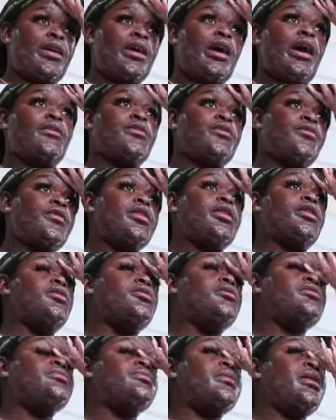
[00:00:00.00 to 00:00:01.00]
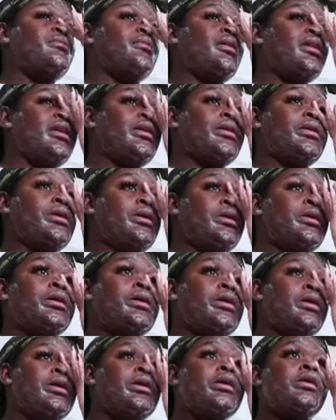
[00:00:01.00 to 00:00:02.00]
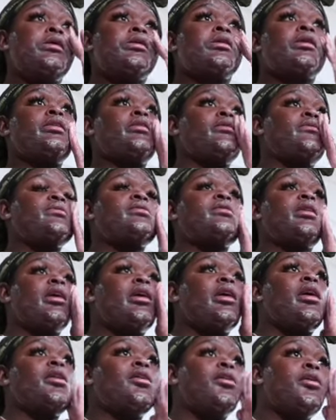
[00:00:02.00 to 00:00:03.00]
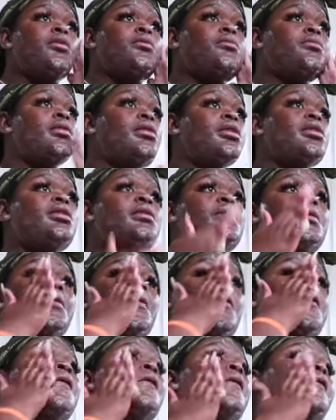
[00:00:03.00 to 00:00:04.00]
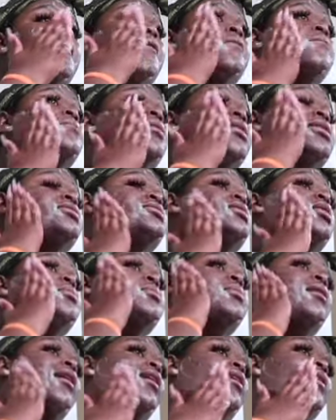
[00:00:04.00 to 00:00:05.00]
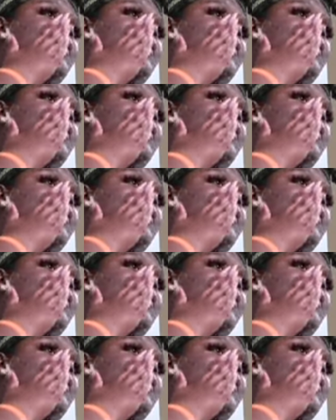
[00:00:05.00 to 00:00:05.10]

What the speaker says: I was gonna lose my mind. Cause it was like, I don't wanna mess up my